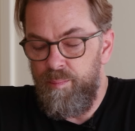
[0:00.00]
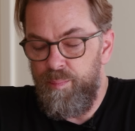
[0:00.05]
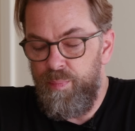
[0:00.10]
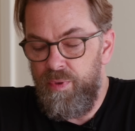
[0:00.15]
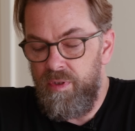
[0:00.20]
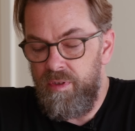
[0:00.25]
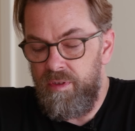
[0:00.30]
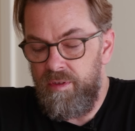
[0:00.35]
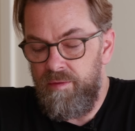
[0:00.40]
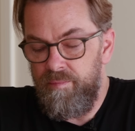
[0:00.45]

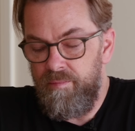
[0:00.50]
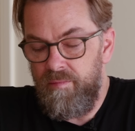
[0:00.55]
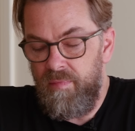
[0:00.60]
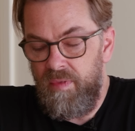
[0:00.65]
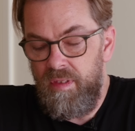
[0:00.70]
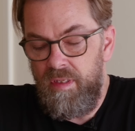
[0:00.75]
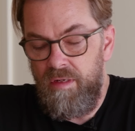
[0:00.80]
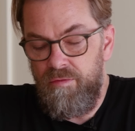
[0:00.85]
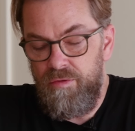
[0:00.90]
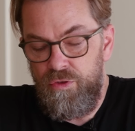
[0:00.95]
But
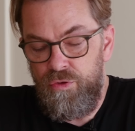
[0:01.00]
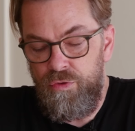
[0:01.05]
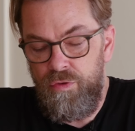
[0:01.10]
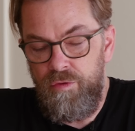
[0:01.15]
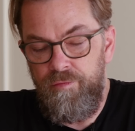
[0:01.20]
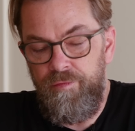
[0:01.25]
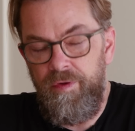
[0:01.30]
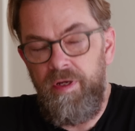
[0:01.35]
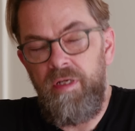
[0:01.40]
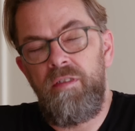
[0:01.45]
there was
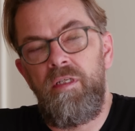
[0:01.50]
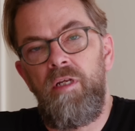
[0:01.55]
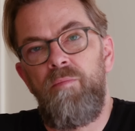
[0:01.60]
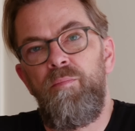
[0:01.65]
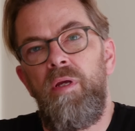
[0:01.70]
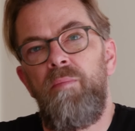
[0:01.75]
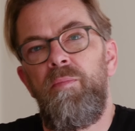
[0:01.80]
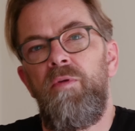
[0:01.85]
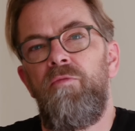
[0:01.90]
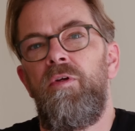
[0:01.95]
two things that
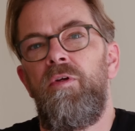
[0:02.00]
made me